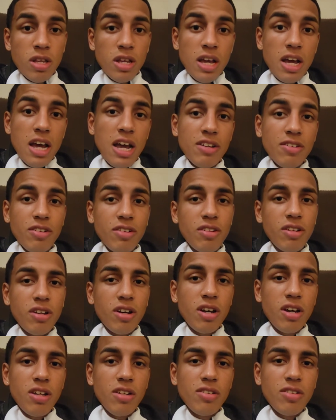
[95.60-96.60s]
Yes, it's
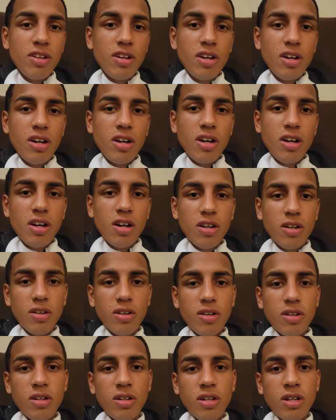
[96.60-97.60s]
a, it's a,
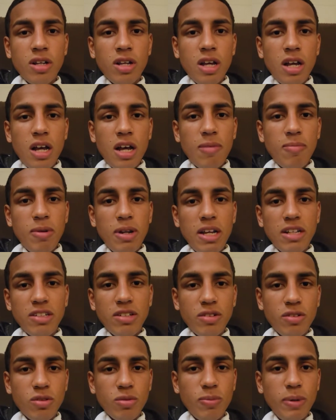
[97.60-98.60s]
a
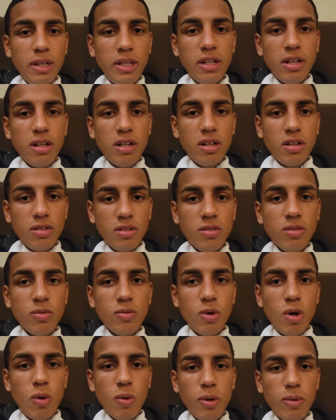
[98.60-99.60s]
blessing to me the
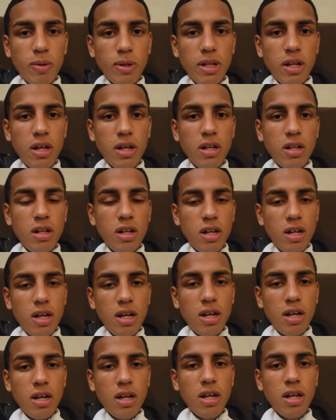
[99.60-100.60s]
growing with
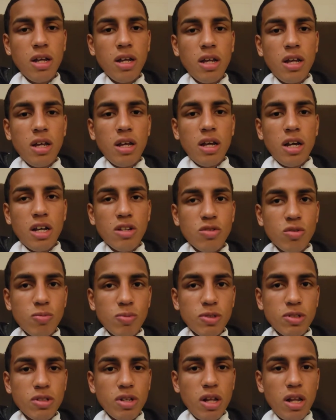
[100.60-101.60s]
a, a
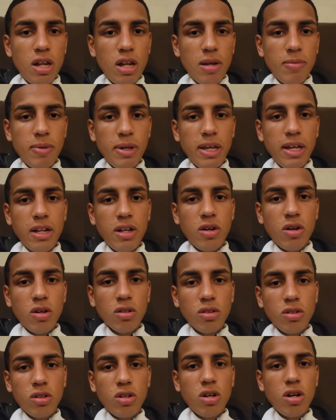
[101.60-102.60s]
superstar like Miguel
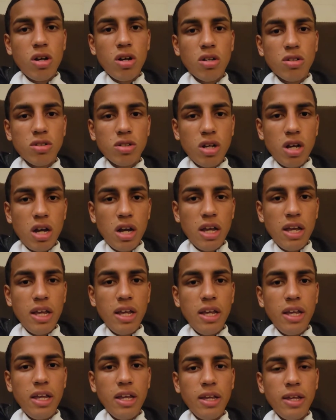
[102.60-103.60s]
Cotto because
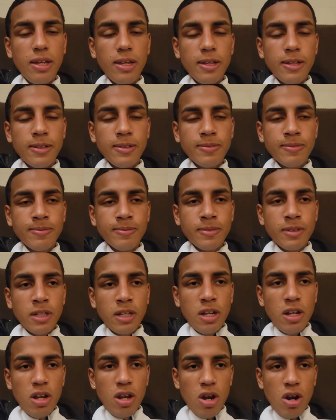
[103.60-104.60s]
I
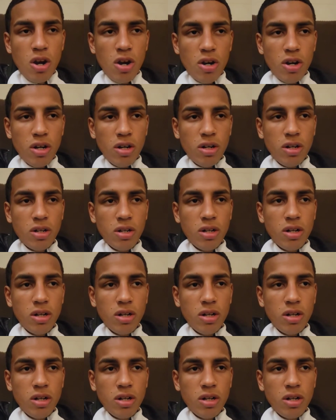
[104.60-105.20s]
learned